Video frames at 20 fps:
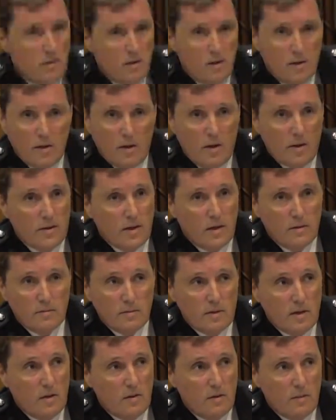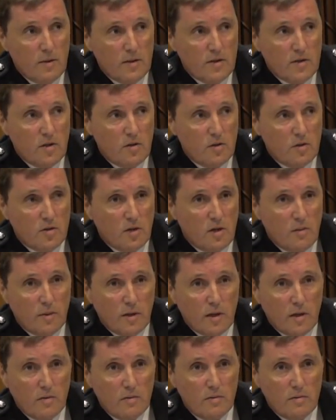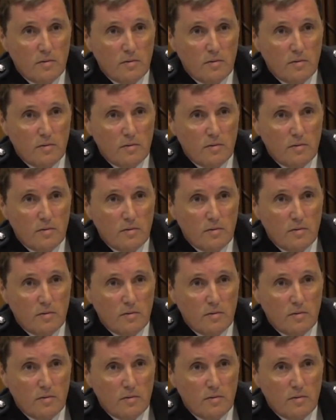I don't know. I mean, it's a long time ago.